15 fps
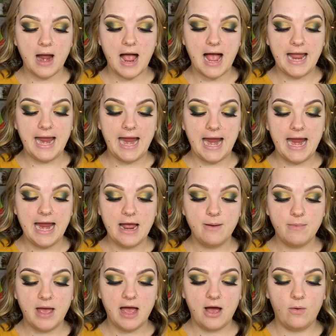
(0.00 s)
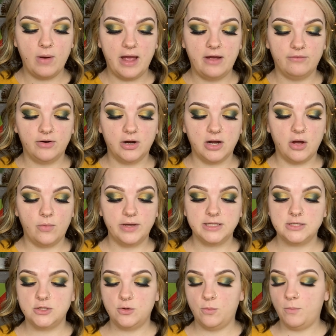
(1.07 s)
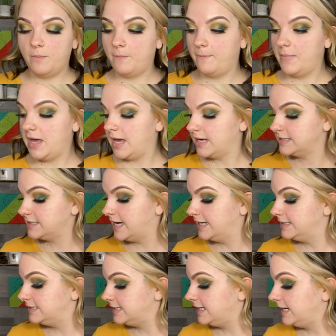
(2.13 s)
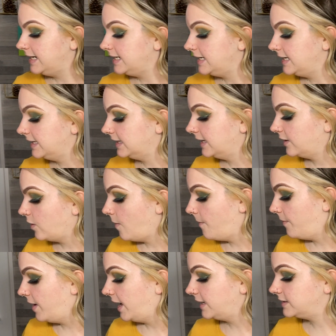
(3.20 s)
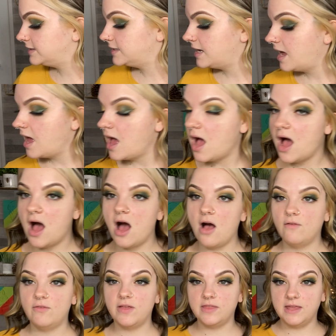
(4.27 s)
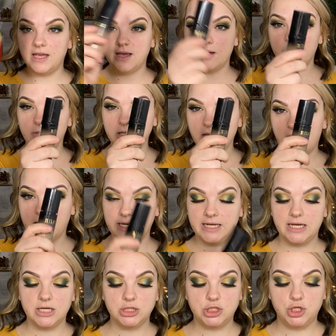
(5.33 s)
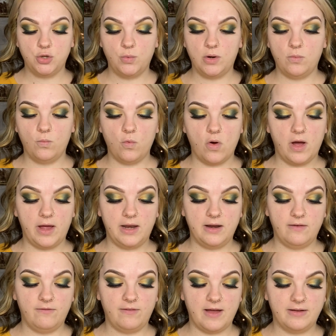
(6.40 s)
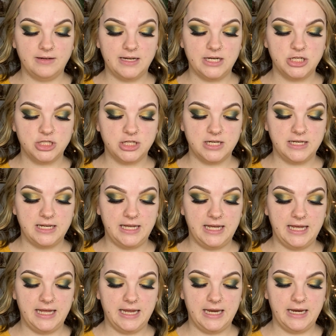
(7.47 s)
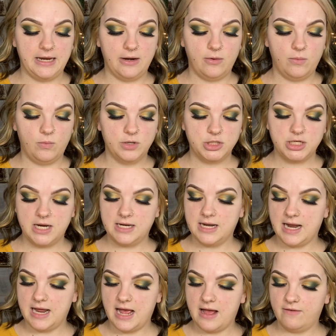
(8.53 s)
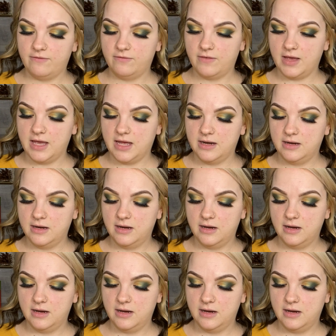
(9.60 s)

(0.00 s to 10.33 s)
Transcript: I am, however, going to mix a teeny little bit of the Milani 2-in-1 foundation in, what shade did I have again?